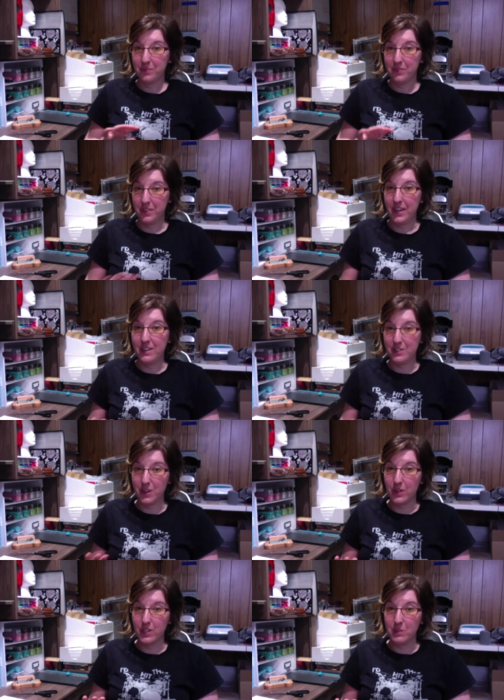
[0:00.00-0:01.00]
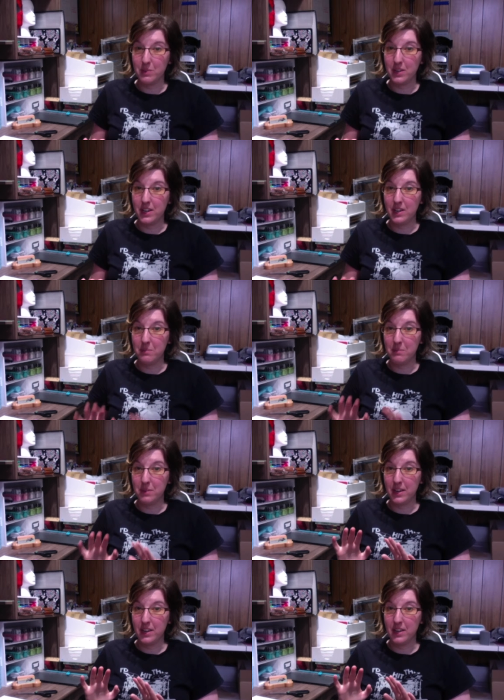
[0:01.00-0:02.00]
that is going to be
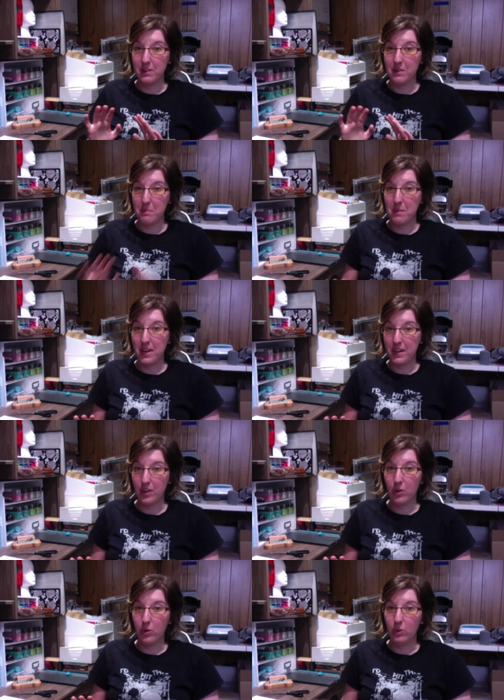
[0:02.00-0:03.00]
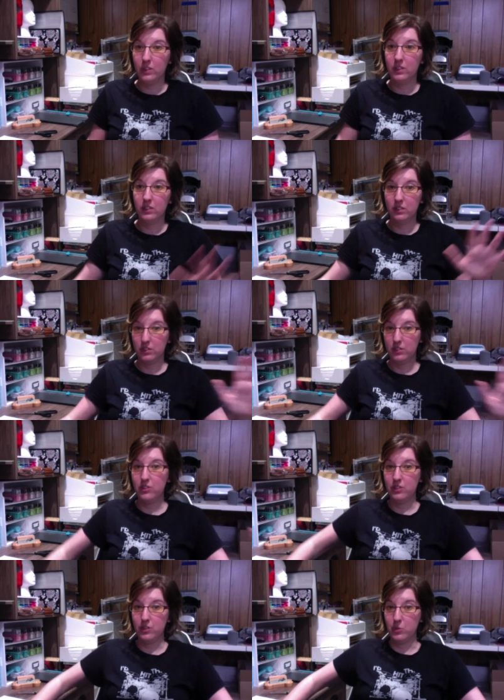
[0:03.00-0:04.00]
my main goal,
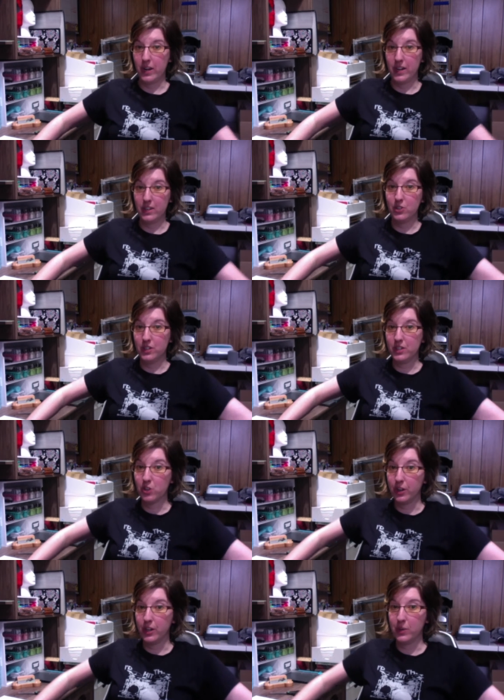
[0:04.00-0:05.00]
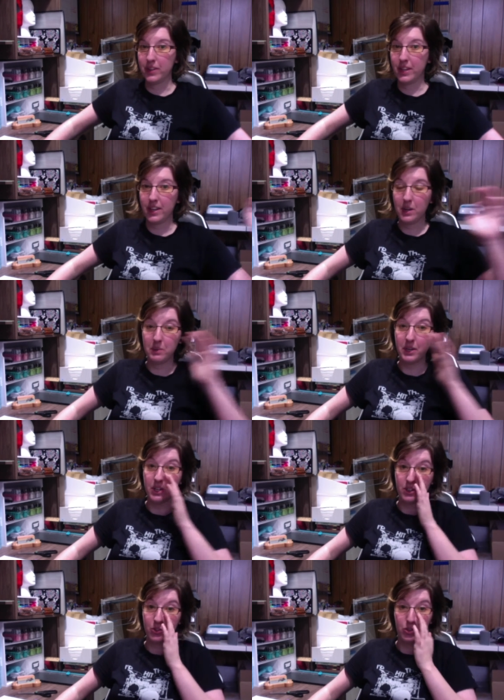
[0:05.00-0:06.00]
to actually start doing that again,
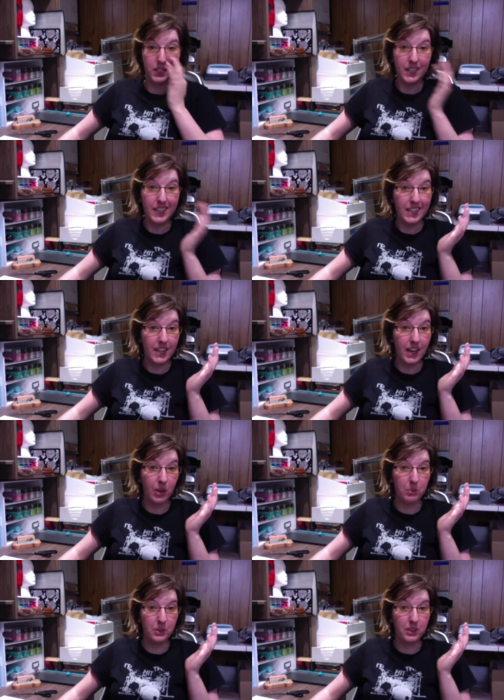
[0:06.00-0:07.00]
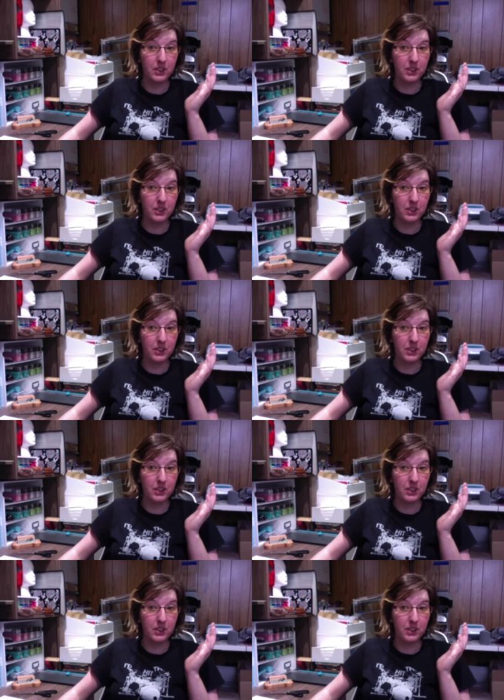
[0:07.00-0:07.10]
because it really did help.